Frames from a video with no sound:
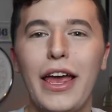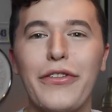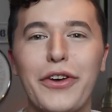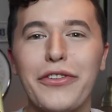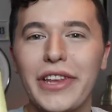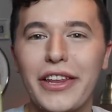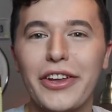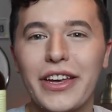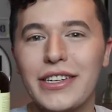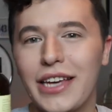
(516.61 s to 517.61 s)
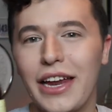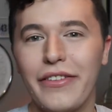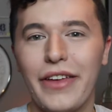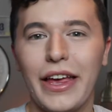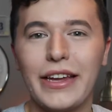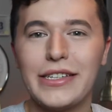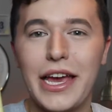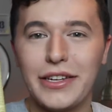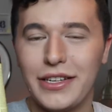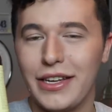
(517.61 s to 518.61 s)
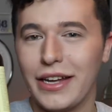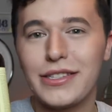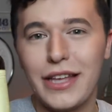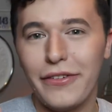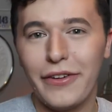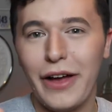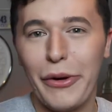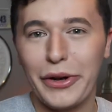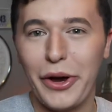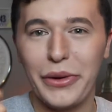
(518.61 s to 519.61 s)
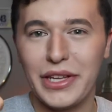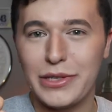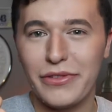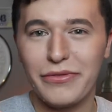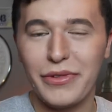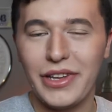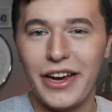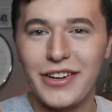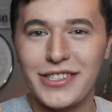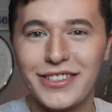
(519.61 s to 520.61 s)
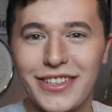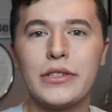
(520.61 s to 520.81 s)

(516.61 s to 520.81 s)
If you're really looking to kind of like take it to the next level, I would go with this one from Klairs.